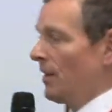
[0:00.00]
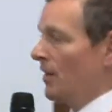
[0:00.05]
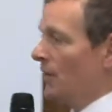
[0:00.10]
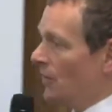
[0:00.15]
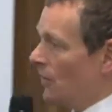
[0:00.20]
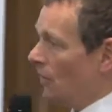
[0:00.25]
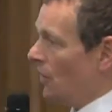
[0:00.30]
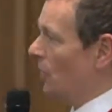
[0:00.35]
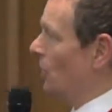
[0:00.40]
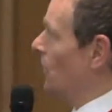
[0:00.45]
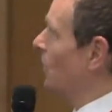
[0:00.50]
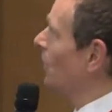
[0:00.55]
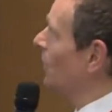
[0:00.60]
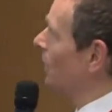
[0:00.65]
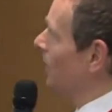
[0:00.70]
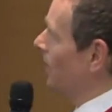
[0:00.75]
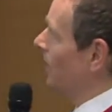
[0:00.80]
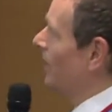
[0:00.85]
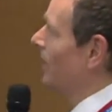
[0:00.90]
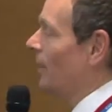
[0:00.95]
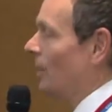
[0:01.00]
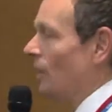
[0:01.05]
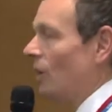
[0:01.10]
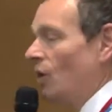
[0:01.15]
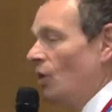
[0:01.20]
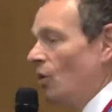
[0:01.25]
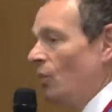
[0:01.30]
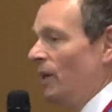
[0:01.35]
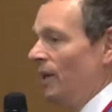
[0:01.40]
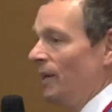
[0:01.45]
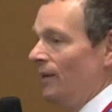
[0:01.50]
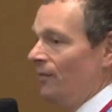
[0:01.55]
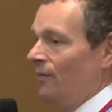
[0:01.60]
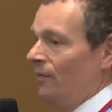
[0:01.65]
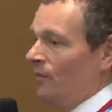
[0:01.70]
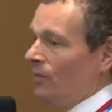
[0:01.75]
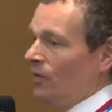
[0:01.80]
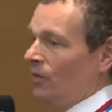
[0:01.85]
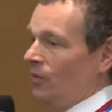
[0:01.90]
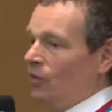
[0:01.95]
So, we've
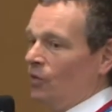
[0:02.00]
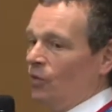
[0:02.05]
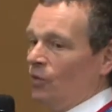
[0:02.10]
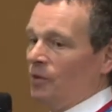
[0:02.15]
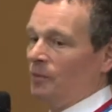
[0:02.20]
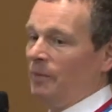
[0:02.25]
talked